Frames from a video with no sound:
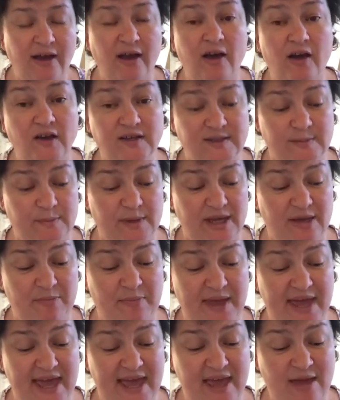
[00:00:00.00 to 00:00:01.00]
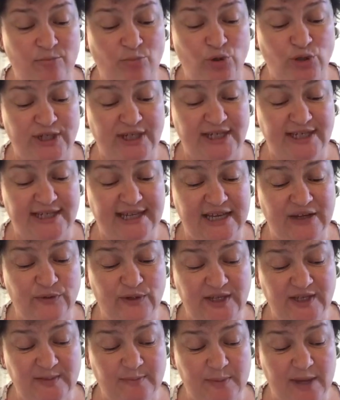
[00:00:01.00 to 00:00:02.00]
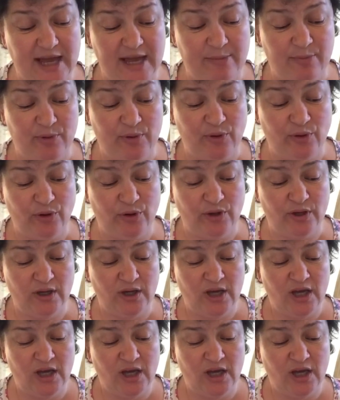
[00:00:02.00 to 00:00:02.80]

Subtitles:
Asked Big Bear, putting down his bear book,